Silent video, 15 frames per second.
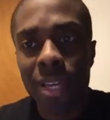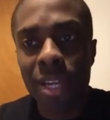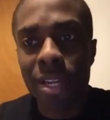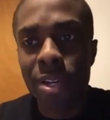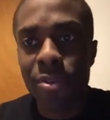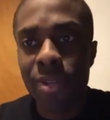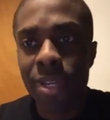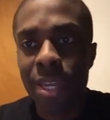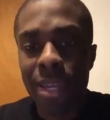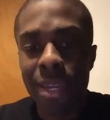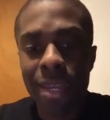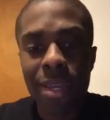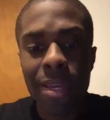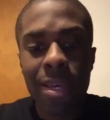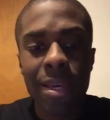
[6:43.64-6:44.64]
on
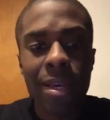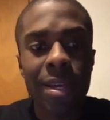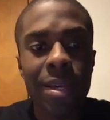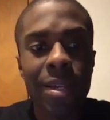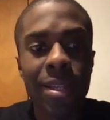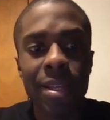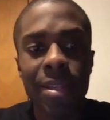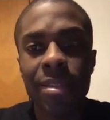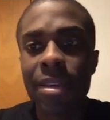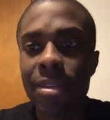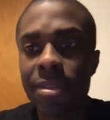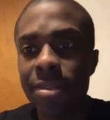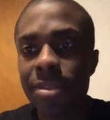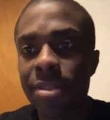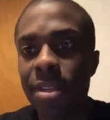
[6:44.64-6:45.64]
create, click
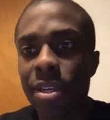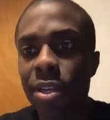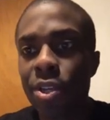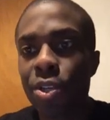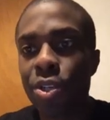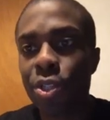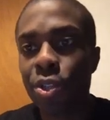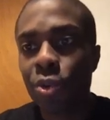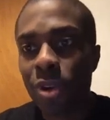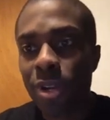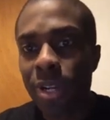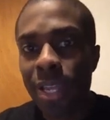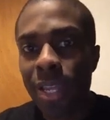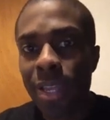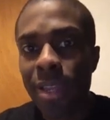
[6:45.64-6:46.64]
this,
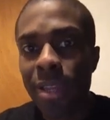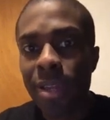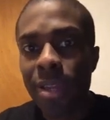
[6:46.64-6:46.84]
shorten it.